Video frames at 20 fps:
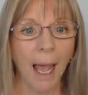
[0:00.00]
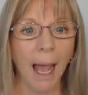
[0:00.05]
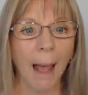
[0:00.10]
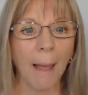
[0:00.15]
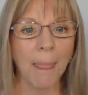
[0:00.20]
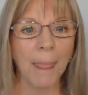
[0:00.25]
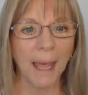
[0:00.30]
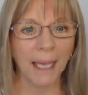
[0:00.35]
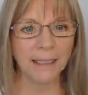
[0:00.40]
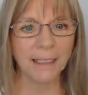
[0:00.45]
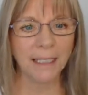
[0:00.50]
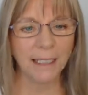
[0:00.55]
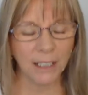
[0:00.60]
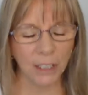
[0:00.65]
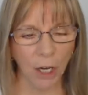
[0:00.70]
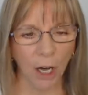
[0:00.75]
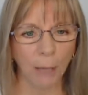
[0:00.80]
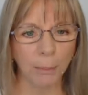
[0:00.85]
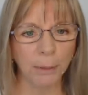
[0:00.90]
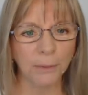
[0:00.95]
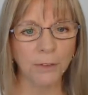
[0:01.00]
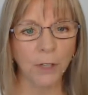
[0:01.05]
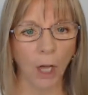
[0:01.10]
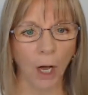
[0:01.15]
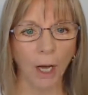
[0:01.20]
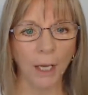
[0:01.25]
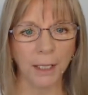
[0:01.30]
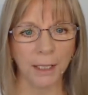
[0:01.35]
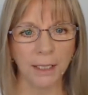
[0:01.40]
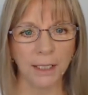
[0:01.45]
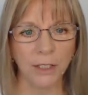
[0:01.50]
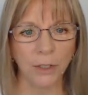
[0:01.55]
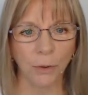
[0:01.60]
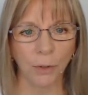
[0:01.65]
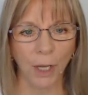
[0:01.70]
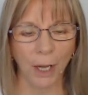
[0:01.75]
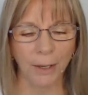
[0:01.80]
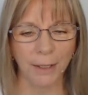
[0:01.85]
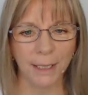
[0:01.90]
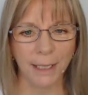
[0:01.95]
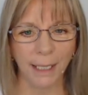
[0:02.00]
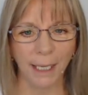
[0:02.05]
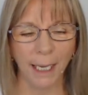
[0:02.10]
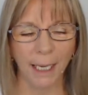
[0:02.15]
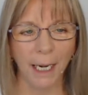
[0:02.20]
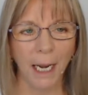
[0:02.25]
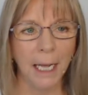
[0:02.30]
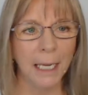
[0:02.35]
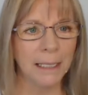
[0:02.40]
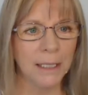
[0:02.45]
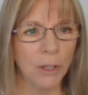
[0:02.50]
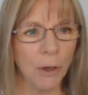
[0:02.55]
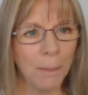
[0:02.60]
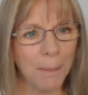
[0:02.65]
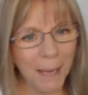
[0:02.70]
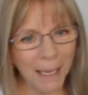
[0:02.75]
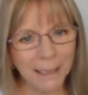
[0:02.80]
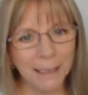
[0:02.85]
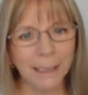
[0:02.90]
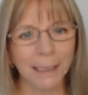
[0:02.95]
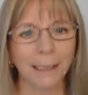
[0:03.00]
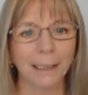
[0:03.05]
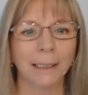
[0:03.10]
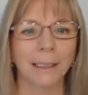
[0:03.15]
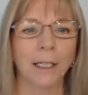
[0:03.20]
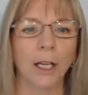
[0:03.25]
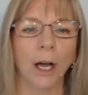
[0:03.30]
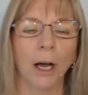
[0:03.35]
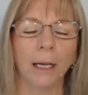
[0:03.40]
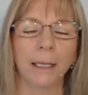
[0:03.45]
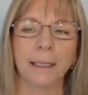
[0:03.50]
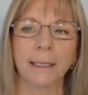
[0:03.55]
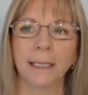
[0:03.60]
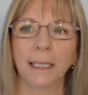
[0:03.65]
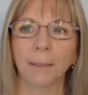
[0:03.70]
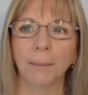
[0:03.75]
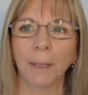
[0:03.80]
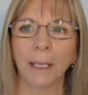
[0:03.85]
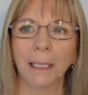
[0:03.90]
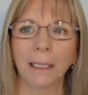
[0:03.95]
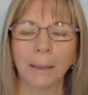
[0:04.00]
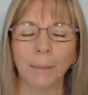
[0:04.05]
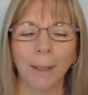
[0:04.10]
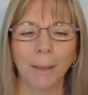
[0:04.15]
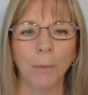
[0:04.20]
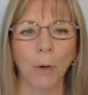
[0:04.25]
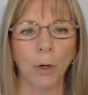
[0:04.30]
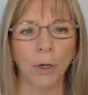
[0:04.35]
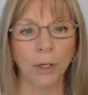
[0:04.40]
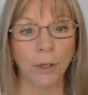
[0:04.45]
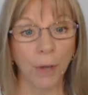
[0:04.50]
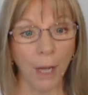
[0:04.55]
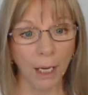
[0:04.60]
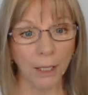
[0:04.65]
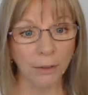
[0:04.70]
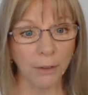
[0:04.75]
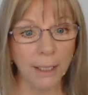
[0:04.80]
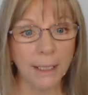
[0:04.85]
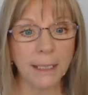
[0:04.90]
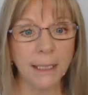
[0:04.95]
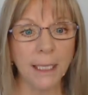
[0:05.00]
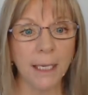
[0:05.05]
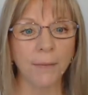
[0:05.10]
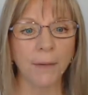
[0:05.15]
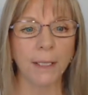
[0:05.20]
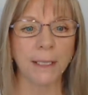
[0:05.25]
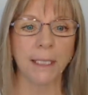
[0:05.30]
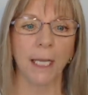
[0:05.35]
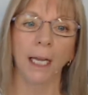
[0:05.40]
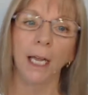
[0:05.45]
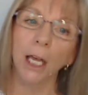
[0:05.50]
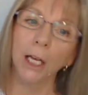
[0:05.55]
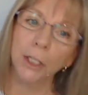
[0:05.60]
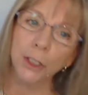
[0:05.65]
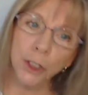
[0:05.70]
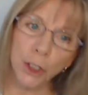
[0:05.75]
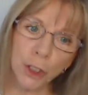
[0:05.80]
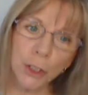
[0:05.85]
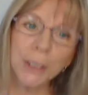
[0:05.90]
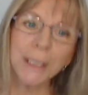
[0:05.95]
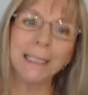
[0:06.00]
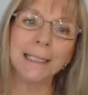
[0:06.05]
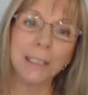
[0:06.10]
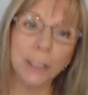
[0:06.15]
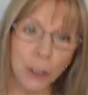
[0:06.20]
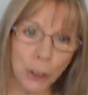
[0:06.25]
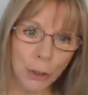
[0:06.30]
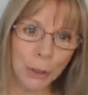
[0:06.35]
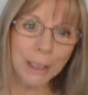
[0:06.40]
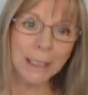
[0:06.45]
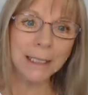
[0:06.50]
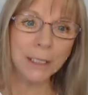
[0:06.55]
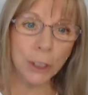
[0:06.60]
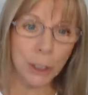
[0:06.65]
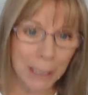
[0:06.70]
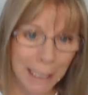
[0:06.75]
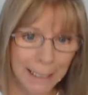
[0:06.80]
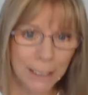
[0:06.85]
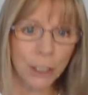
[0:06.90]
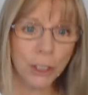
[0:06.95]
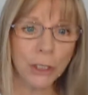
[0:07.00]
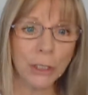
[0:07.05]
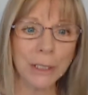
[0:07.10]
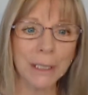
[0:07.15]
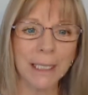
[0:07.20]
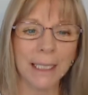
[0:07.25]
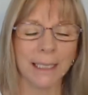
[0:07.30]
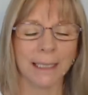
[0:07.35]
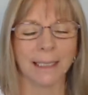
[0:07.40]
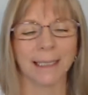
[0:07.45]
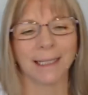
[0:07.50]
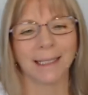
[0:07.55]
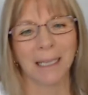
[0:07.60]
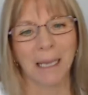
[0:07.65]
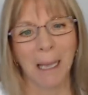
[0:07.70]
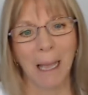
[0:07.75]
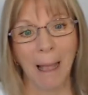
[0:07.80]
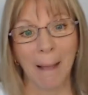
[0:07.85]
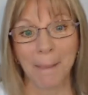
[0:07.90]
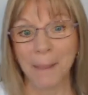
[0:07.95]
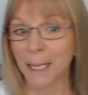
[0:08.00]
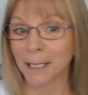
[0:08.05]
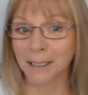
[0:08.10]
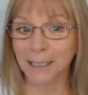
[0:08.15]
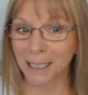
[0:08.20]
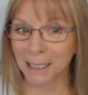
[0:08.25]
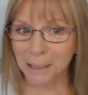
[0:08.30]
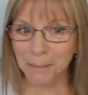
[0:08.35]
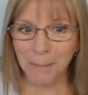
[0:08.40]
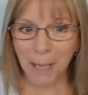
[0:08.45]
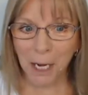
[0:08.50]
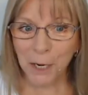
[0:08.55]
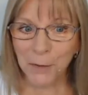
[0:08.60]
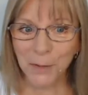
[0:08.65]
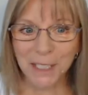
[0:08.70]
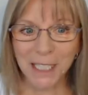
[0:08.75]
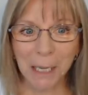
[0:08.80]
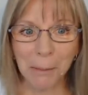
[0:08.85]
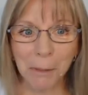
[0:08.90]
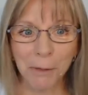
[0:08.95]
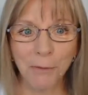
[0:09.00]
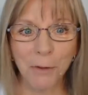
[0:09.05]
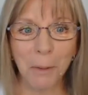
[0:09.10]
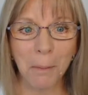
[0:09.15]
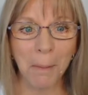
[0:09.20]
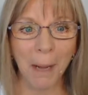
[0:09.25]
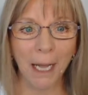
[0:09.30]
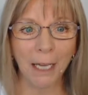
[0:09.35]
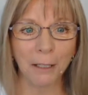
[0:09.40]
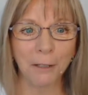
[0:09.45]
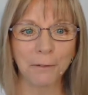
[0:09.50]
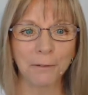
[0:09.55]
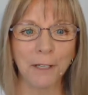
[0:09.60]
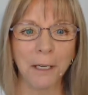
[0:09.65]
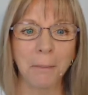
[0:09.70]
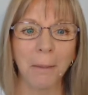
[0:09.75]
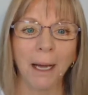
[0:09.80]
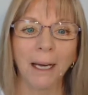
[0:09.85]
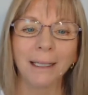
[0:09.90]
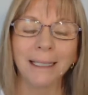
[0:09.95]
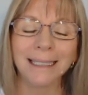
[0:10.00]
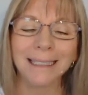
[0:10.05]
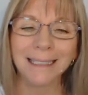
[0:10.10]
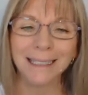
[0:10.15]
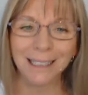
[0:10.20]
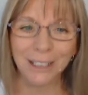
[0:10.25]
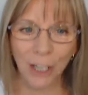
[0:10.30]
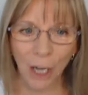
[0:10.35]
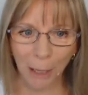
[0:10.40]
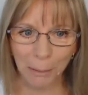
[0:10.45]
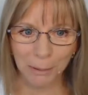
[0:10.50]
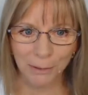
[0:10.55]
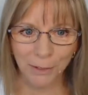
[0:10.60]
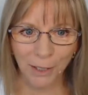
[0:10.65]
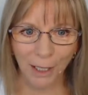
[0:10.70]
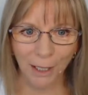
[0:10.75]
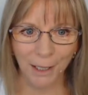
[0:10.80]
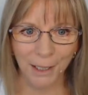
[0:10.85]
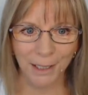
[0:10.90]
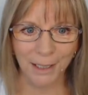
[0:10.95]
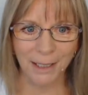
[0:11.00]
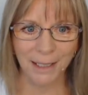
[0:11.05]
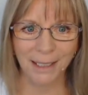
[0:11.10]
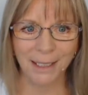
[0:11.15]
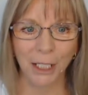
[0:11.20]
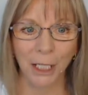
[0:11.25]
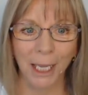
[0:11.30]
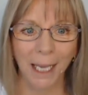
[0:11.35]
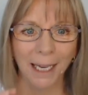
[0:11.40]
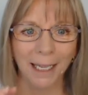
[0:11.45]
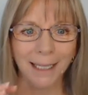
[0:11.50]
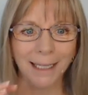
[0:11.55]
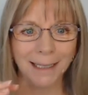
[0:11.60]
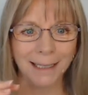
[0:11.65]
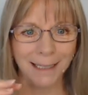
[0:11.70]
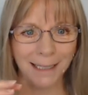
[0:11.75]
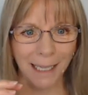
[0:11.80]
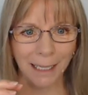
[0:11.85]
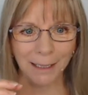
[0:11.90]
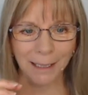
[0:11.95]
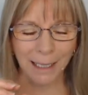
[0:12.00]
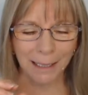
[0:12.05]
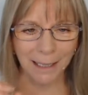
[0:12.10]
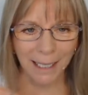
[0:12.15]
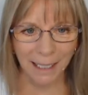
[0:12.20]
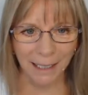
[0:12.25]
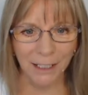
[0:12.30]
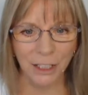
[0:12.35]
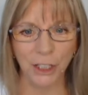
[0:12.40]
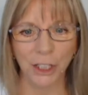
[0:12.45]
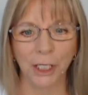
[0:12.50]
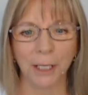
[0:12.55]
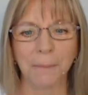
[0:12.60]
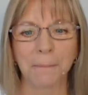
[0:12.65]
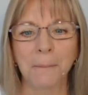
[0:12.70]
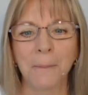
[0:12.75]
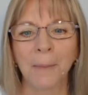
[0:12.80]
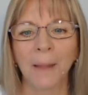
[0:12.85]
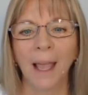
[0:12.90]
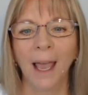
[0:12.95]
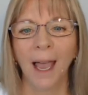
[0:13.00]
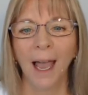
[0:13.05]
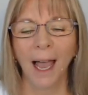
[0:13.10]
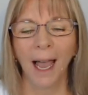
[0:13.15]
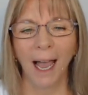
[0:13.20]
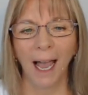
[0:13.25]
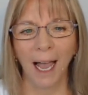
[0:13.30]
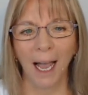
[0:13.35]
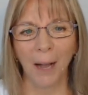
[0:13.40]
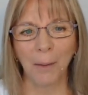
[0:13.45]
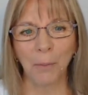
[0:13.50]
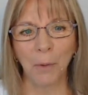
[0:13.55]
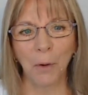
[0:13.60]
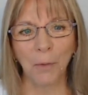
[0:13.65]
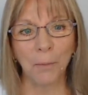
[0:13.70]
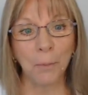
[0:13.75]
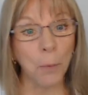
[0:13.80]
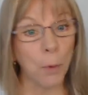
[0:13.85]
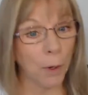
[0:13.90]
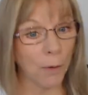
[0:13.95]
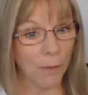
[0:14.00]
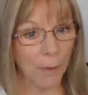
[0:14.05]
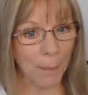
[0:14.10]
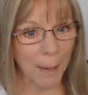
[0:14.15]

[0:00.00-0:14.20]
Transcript: And that's the type of guidance you're going to get. So a masculine guidance can be a little bit more aggressive, and it's like, do this, you need to do this. Doesn't matter if it's coming from male or female, it's the type of guidance, okay? It's that energy. More of a